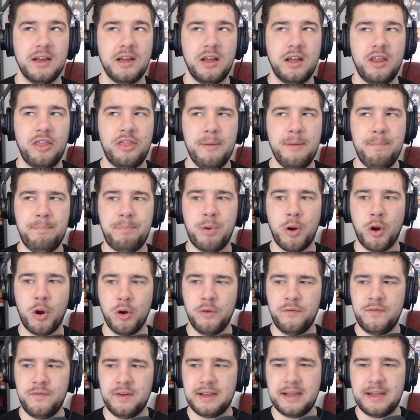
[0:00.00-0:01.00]
the
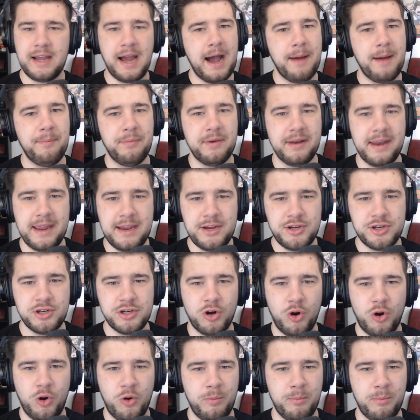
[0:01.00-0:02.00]
perfect combination
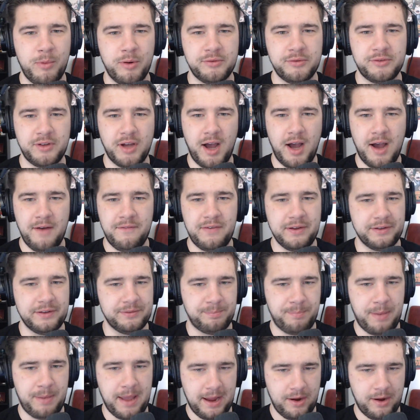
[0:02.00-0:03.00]
almost of his
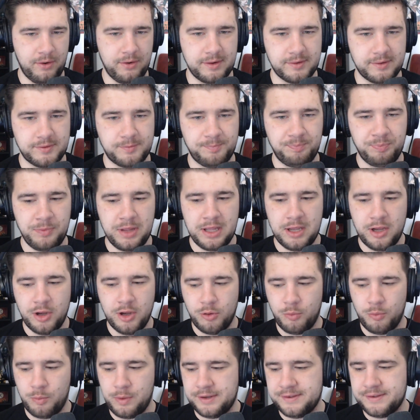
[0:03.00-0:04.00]
parents.
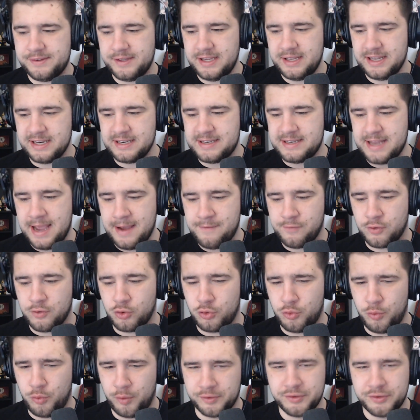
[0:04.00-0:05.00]
We see Endeavor,
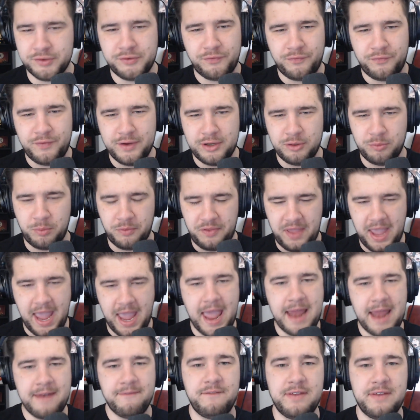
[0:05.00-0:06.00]
who is just filled with
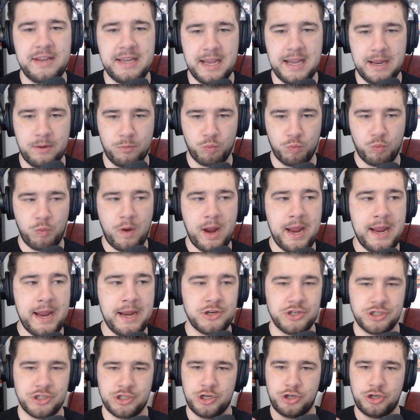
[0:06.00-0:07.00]
envy and
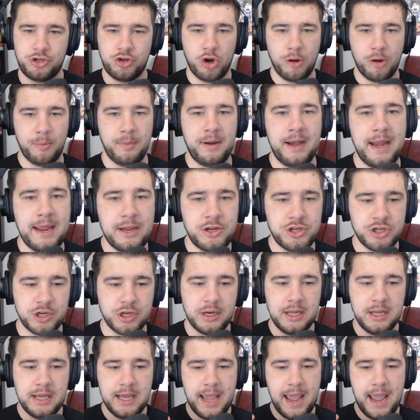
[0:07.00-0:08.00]
rage and determination
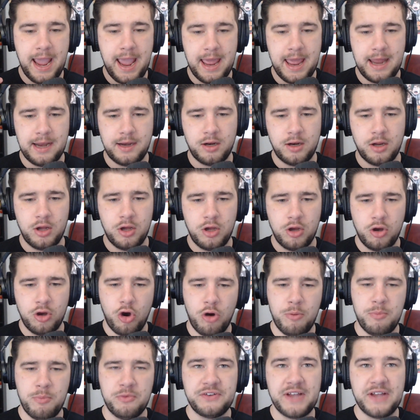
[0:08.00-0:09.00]
and
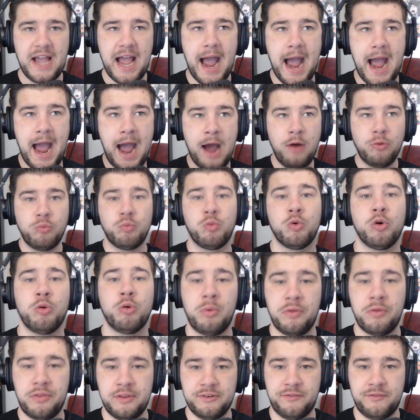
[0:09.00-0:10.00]
almost outward
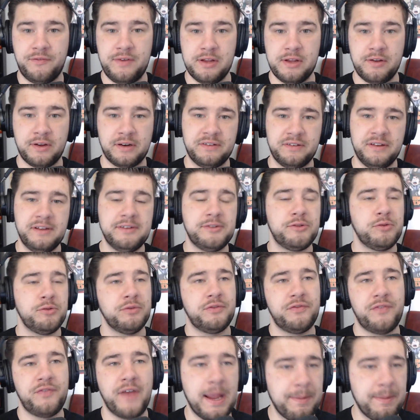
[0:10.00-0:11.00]
with his feelings, at least to his
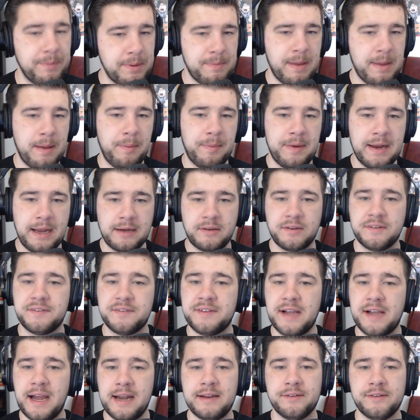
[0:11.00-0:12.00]
family, maybe not to
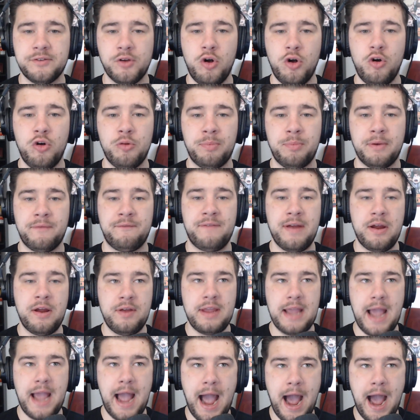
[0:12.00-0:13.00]
society as a whole, but
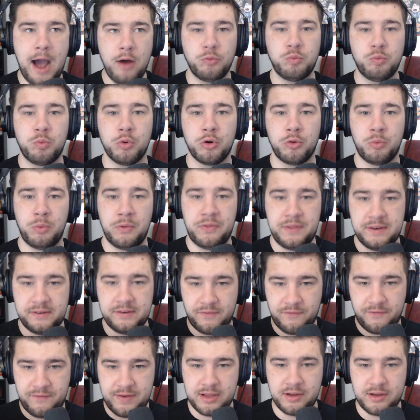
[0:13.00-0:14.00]
very outward with these
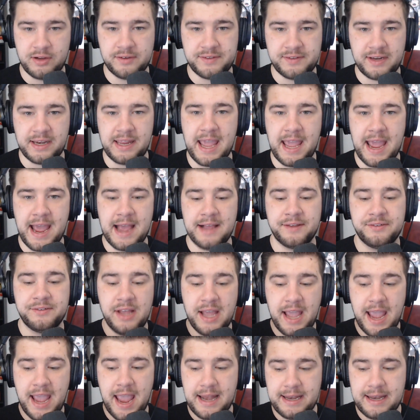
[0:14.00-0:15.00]
feelings that he has
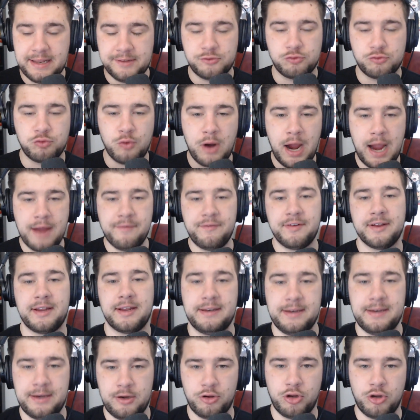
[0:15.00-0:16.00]
and his drive to
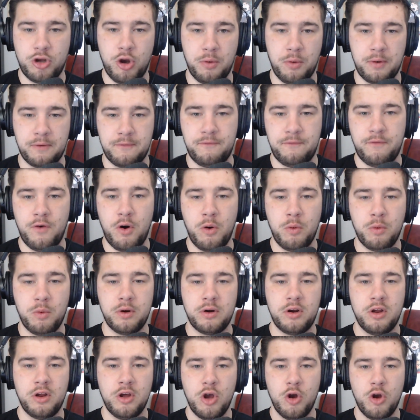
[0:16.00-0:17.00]
continue going
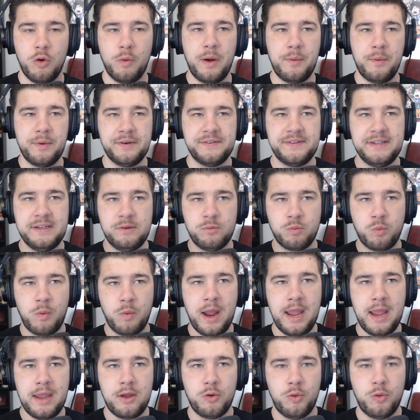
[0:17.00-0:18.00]
forward. While we see
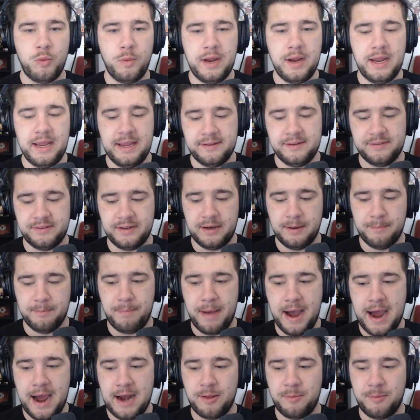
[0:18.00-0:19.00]
Ray, who is an
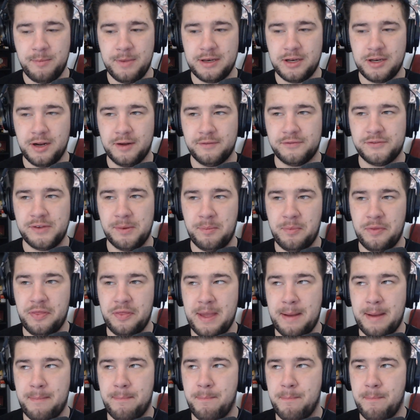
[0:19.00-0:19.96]
embodiment of someone that